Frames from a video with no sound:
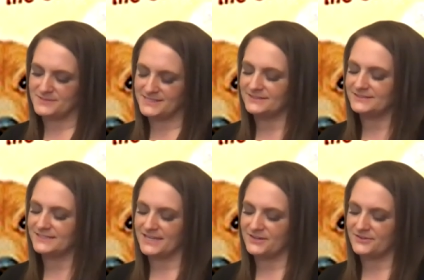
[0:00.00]
still
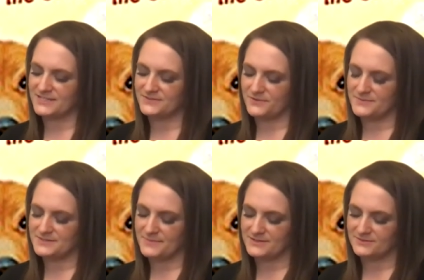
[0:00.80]
licking grease from his
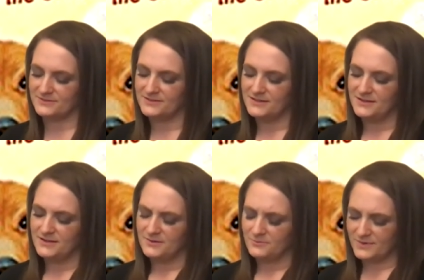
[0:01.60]
muzzle.
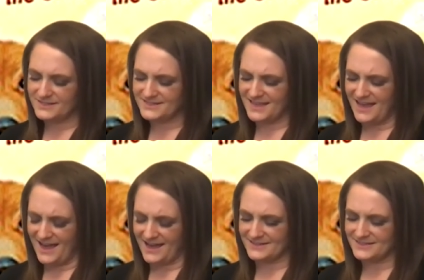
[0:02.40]
What's
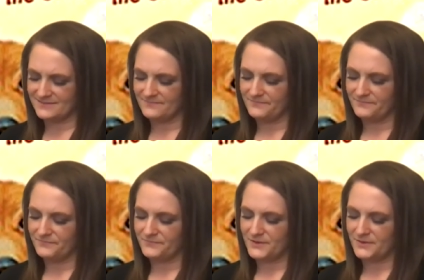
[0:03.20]
that?
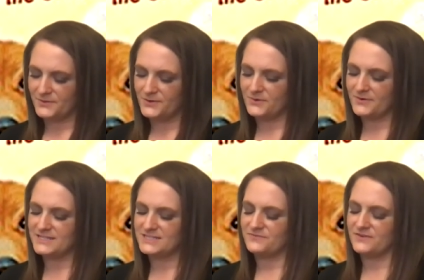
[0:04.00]
Luke
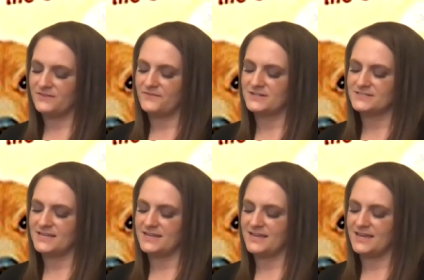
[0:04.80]
reached for the first
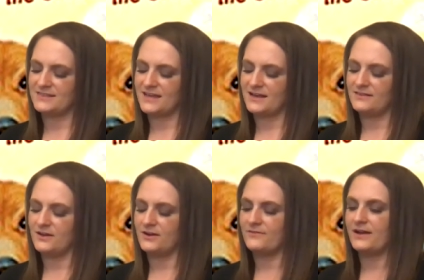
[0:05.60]
aid kit that
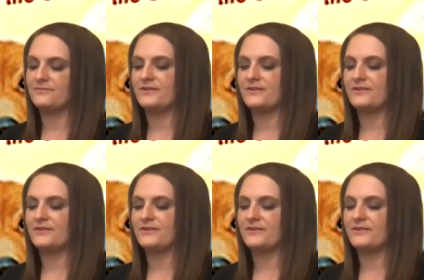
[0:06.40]
clung around